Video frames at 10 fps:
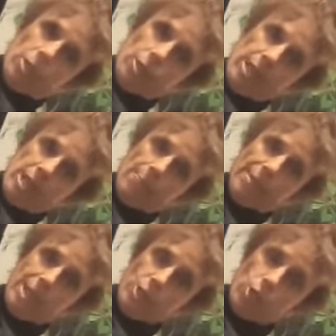Good,
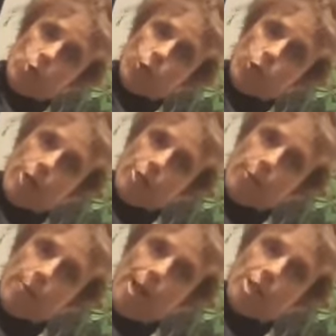keeping that shoulder on your
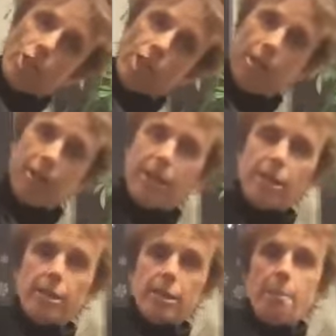
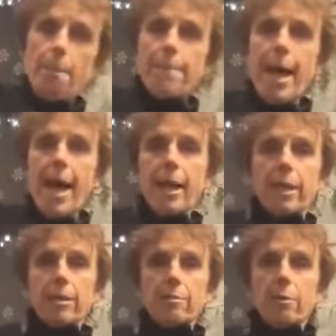imaginary
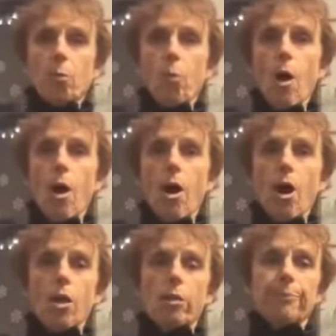back,
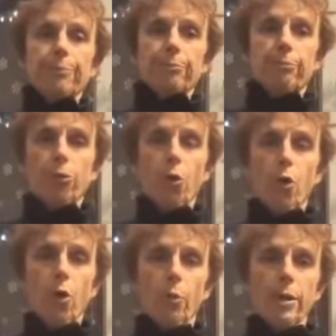wall,
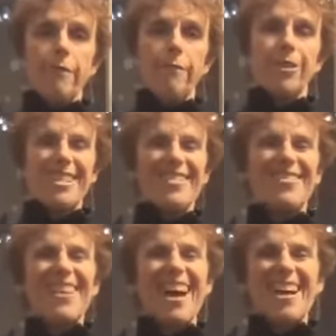floor, whatever you've
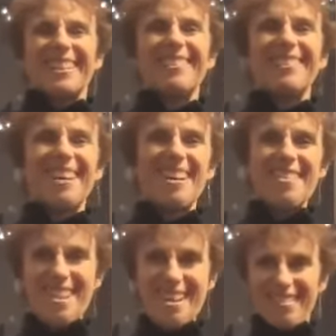got going on
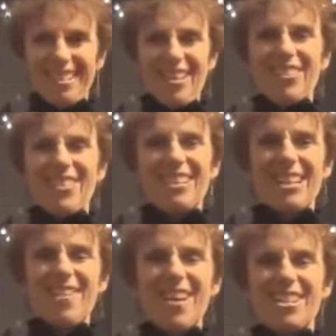there, whatever you can
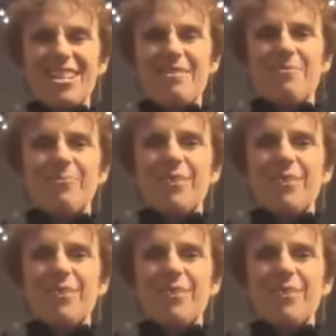imagine.